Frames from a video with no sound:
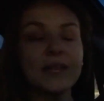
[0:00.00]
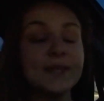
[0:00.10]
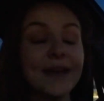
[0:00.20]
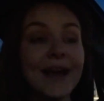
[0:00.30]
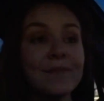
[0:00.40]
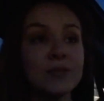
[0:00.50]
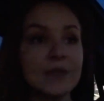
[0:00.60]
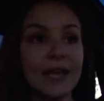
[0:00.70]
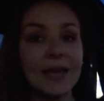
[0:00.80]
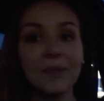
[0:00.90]
That's what happens
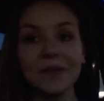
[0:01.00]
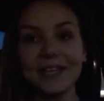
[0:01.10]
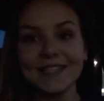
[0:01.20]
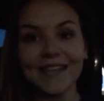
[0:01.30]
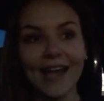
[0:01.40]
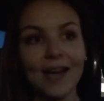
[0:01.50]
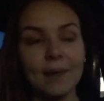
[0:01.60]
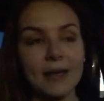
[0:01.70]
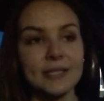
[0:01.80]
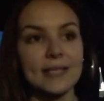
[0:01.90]
when I get really excited
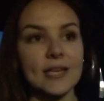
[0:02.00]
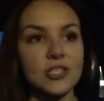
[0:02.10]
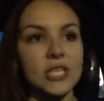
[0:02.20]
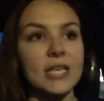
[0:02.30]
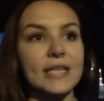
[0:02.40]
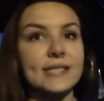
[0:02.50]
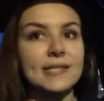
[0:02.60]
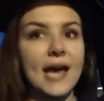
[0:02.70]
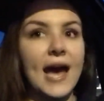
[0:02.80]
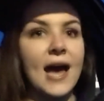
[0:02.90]
about a session, is
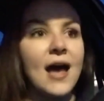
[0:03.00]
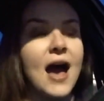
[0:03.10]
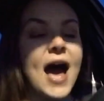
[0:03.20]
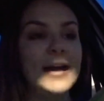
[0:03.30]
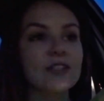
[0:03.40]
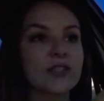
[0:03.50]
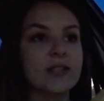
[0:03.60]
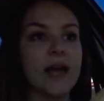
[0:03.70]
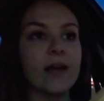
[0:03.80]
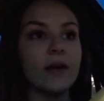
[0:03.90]
that I
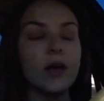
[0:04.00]
just like